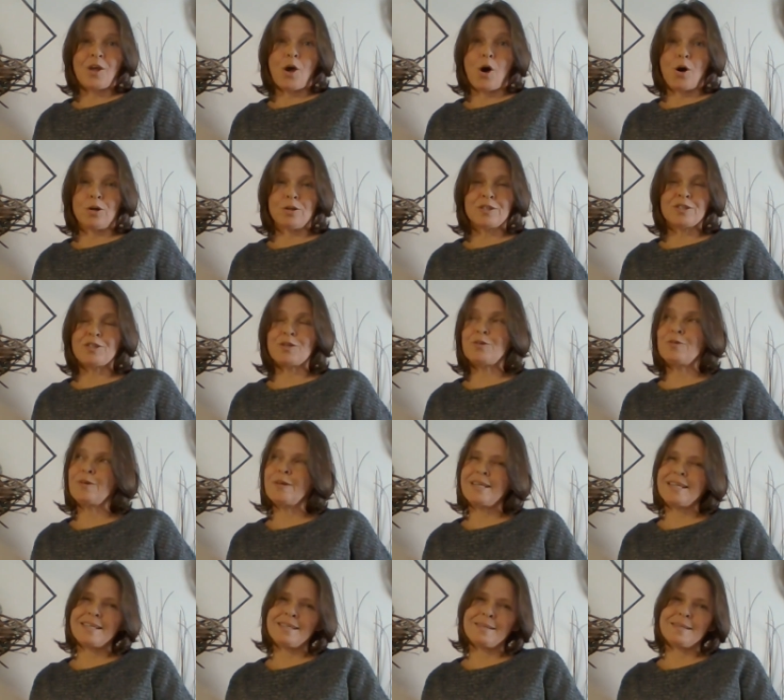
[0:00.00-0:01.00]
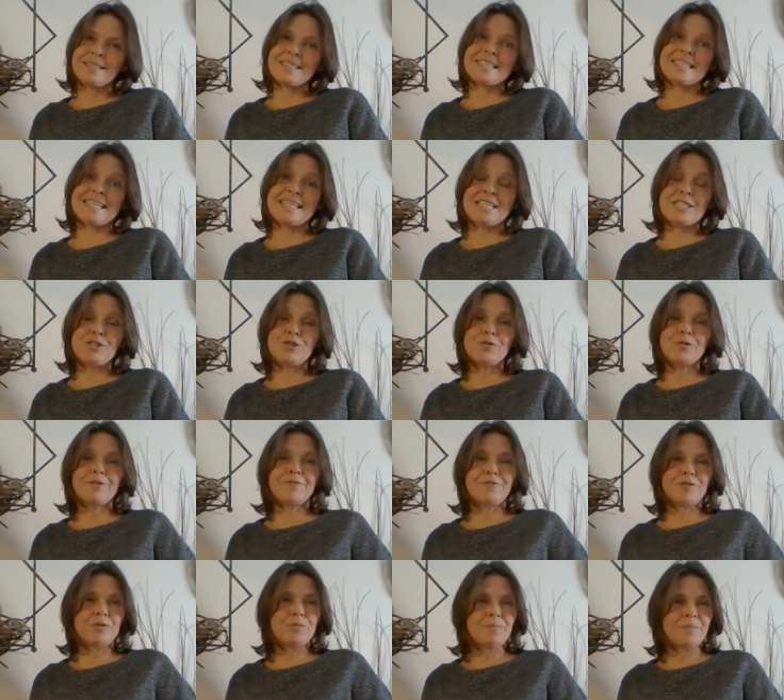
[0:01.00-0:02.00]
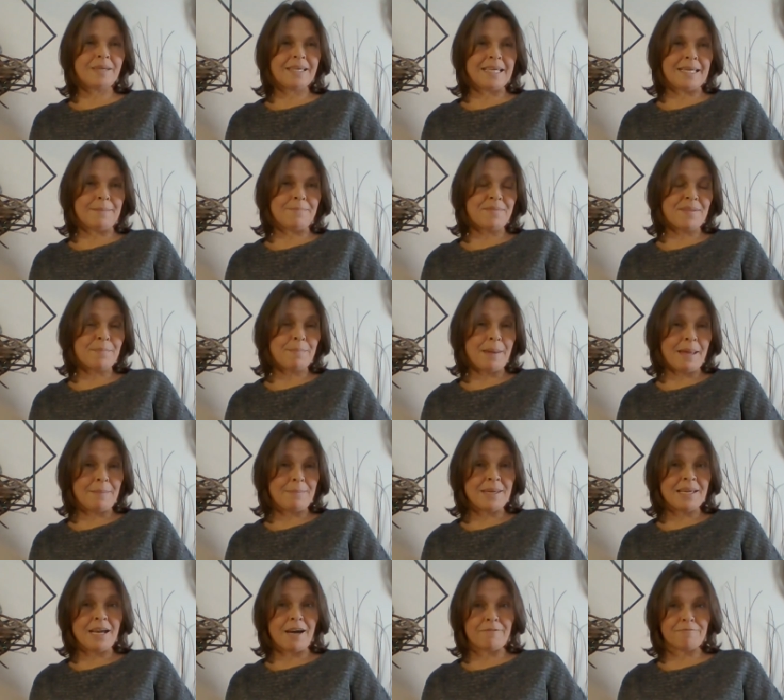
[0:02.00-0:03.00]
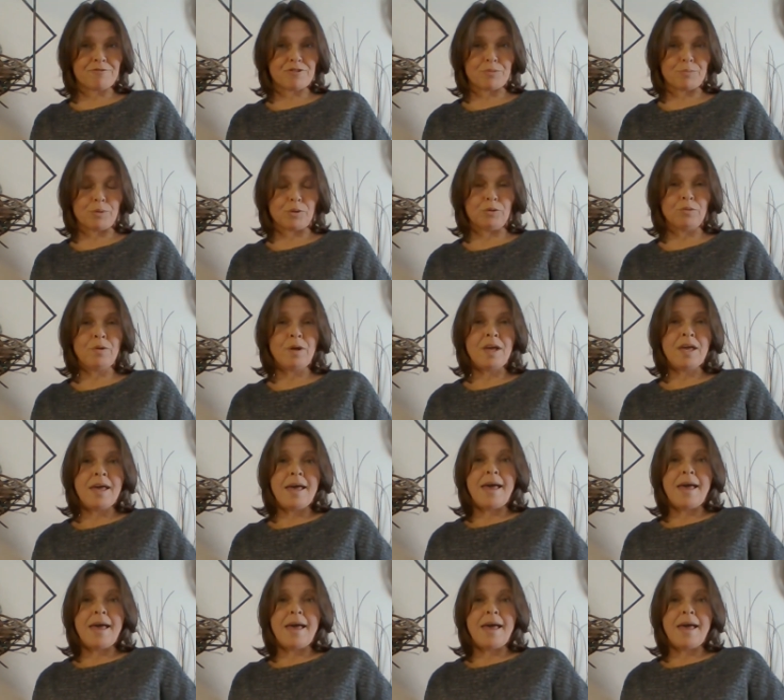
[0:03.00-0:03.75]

Also, it's easier if you keep the baby comfortable